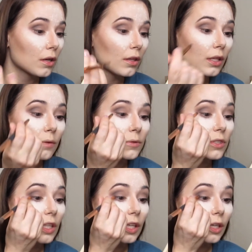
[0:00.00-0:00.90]
Then I'm
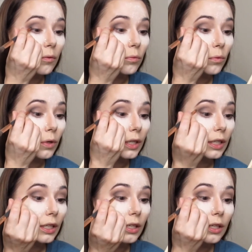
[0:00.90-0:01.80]
just gonna keep
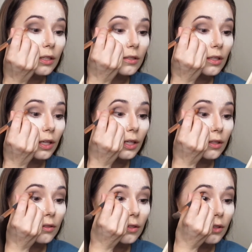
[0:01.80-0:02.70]
working it in until I
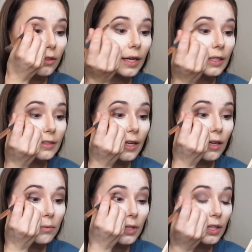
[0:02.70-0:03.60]
get to the correct
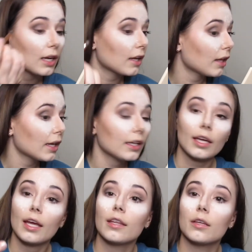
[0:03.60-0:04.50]
depth that I
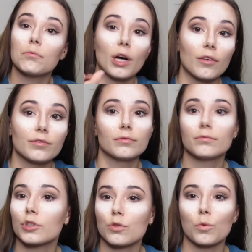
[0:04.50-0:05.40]
like, and then buff.
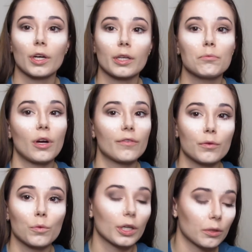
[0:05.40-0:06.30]
Just work and buff
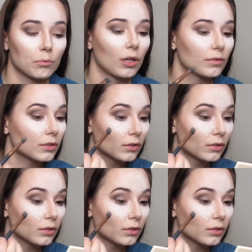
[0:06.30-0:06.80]
and work and buff.